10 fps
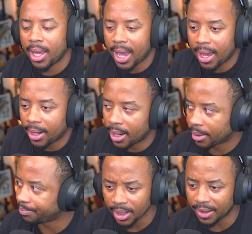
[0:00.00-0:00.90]

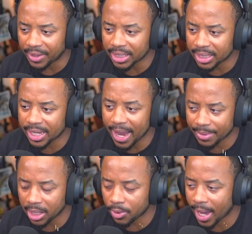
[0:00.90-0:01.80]
And if this is a game
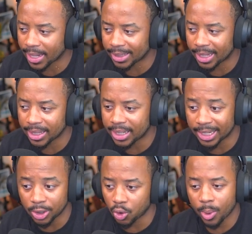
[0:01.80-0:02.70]
that you guys did
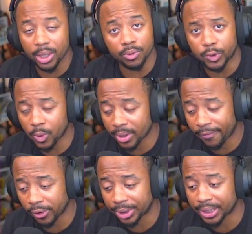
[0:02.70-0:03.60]
enjoy, you enjoyed the
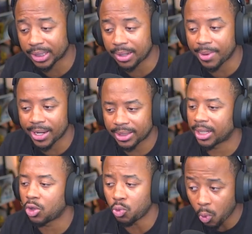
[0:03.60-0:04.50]
first 60 minutes
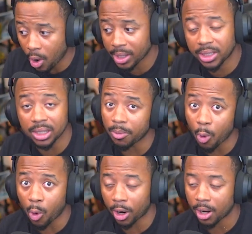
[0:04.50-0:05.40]
and you want to see
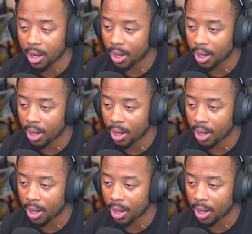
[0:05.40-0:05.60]
more,